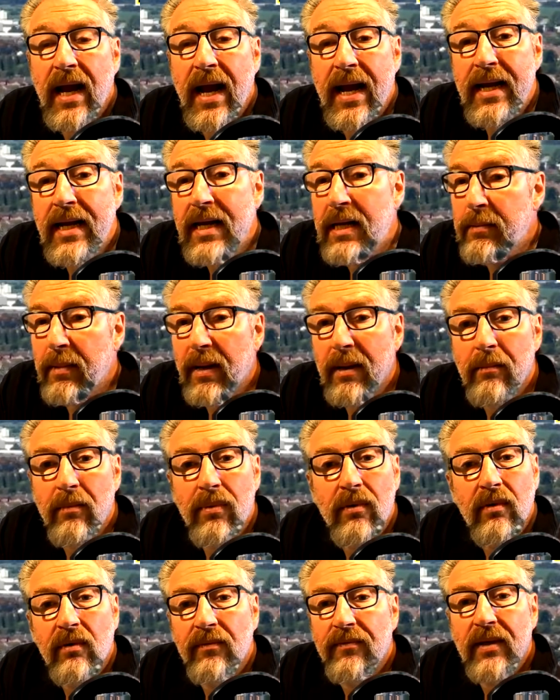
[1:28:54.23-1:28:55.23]
any
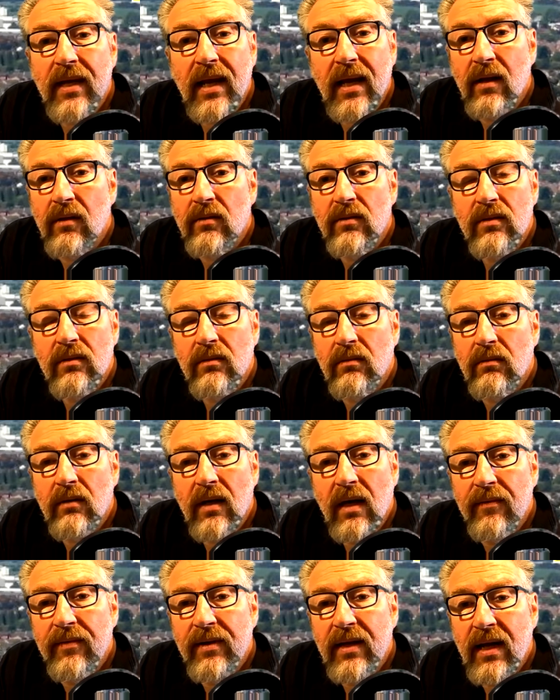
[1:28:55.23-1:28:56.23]
member of the council
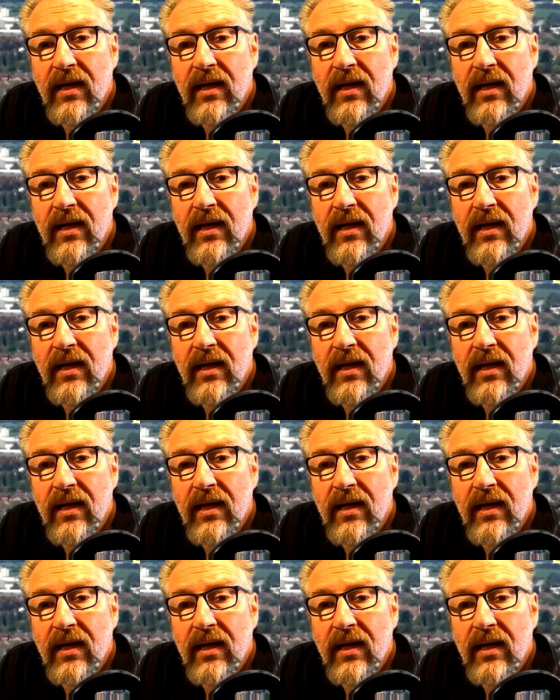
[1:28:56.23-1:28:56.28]
having